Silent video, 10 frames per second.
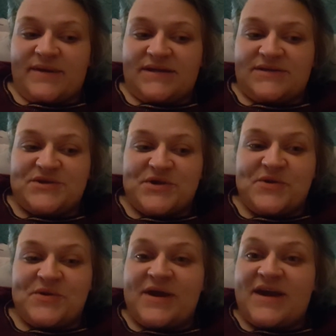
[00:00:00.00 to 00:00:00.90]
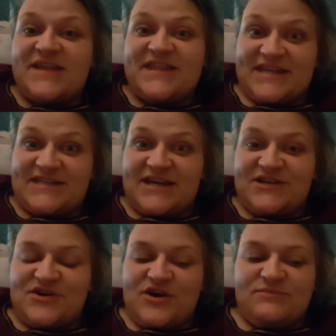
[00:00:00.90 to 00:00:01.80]
into the
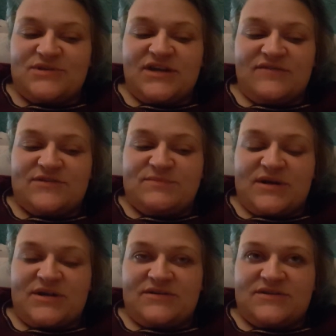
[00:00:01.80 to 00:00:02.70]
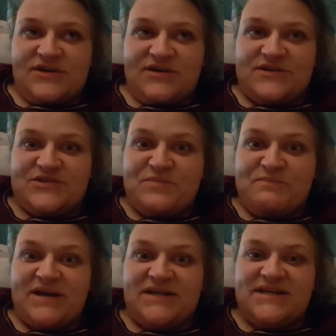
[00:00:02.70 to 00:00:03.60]
daytime shifts, but I don't start until
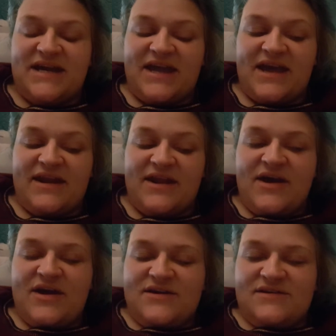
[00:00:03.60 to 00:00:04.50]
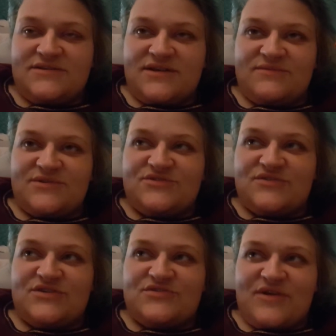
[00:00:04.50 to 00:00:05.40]
Monday again. So I'm just
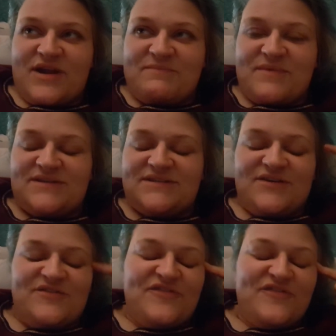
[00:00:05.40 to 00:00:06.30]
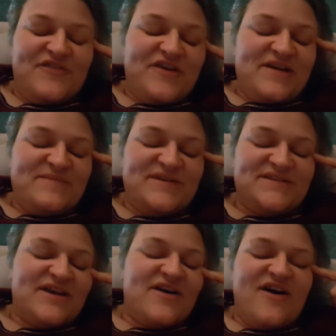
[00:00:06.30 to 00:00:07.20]
trying to train myself, but
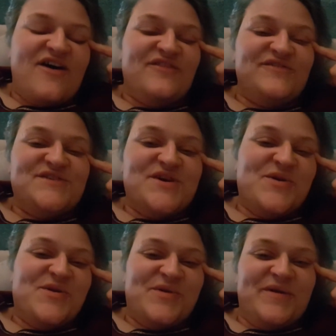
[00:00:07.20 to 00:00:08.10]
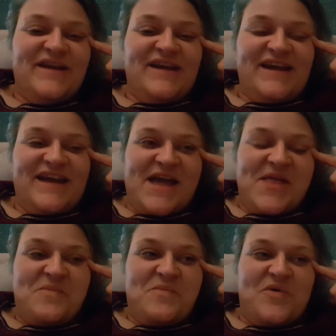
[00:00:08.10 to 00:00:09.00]
it's like 2:30
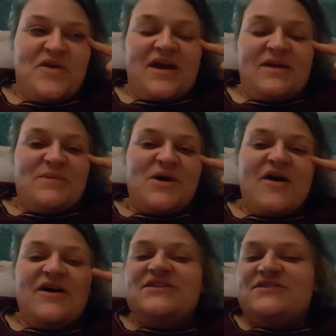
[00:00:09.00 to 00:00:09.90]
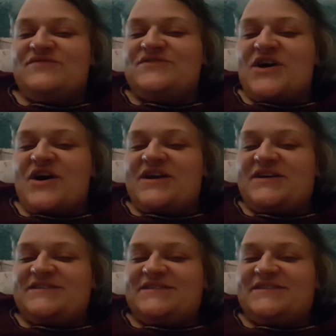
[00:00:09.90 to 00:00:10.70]
in the morning and I'm kind of tired.